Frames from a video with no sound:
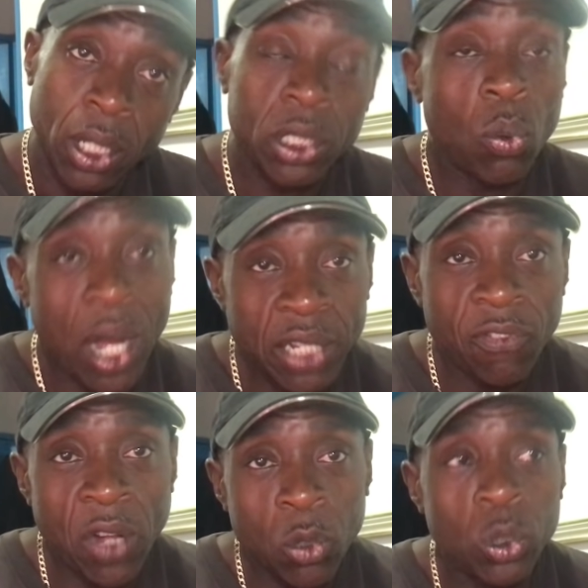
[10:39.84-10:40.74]
So why the
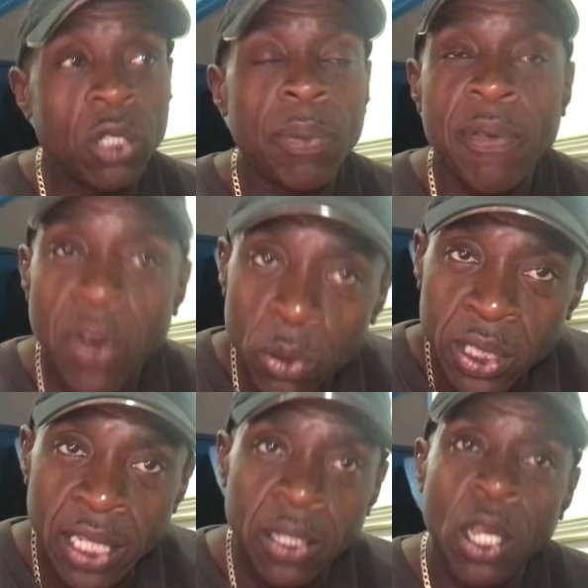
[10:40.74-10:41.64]
fuck would you be
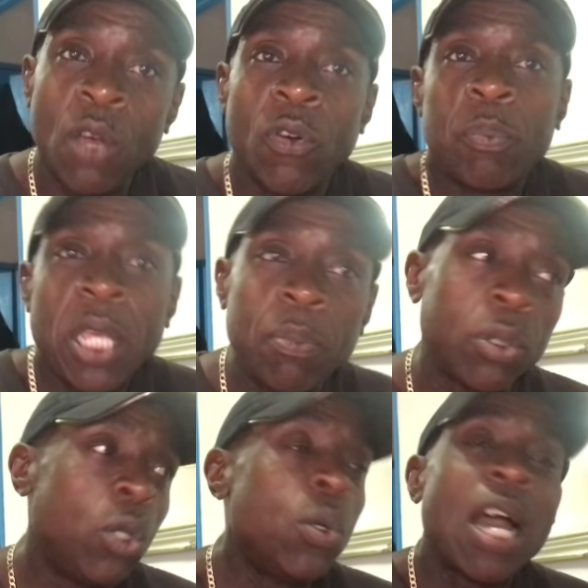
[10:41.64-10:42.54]
voting for
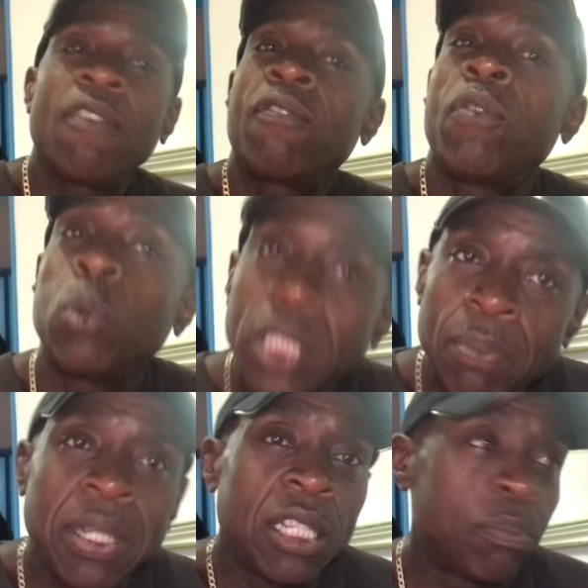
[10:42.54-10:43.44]
people who have
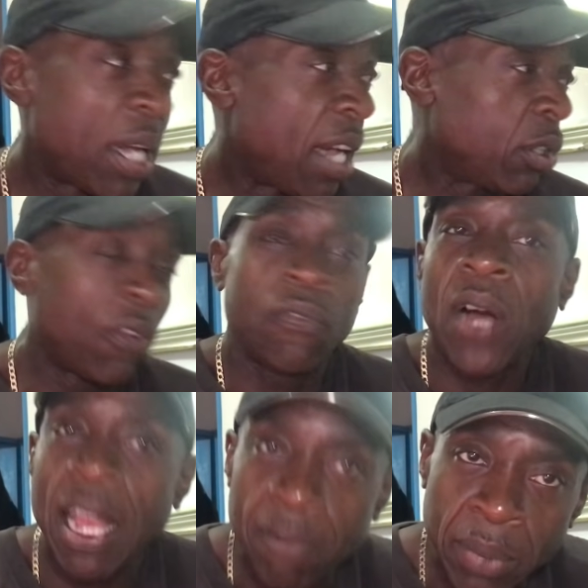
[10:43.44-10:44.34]
£40 million or
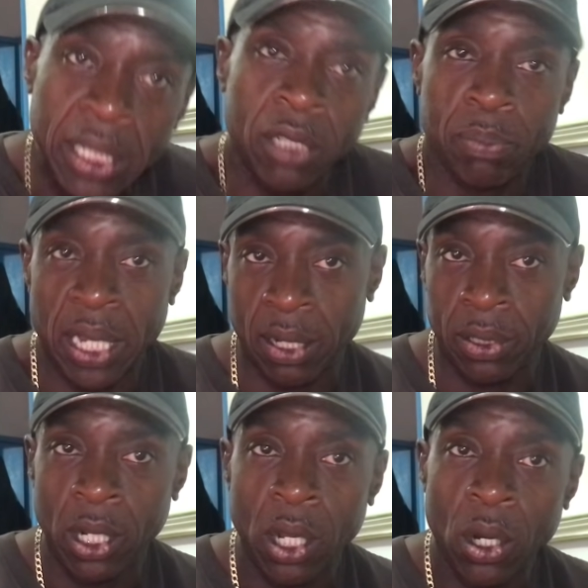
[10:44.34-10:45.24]
£5 million
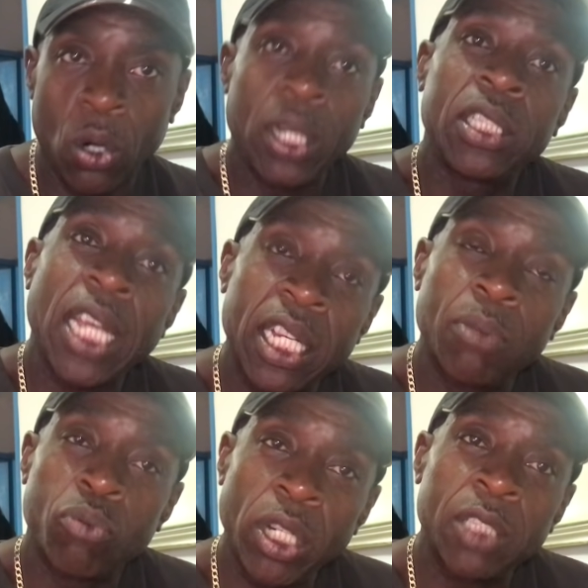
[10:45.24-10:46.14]
or, in
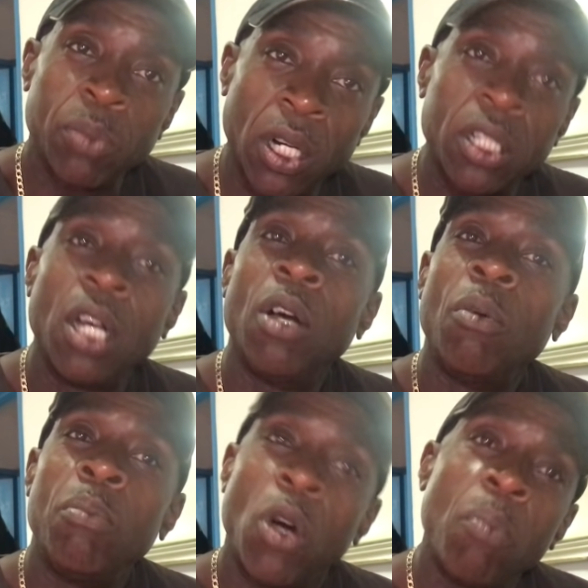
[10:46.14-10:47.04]
Jacob Rees-Mogg,
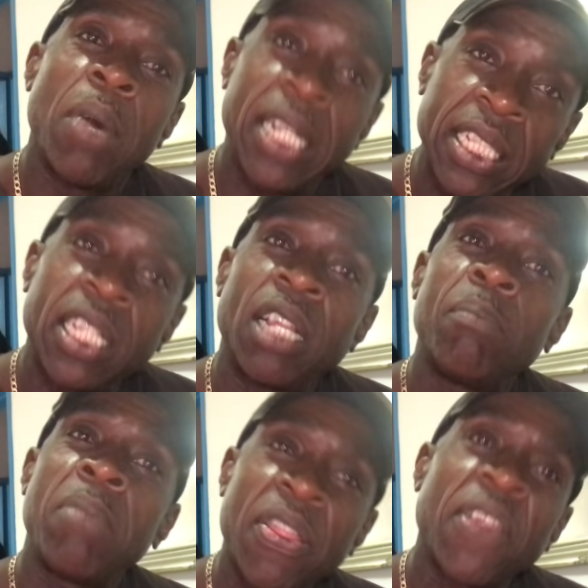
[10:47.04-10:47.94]
more money than a
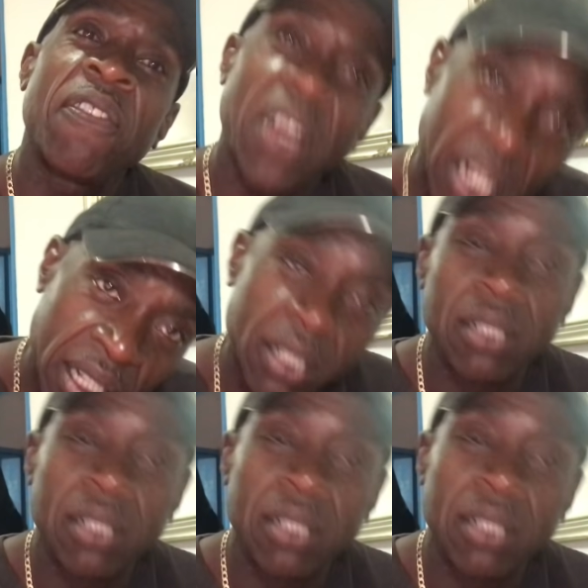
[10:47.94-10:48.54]
motherfucker?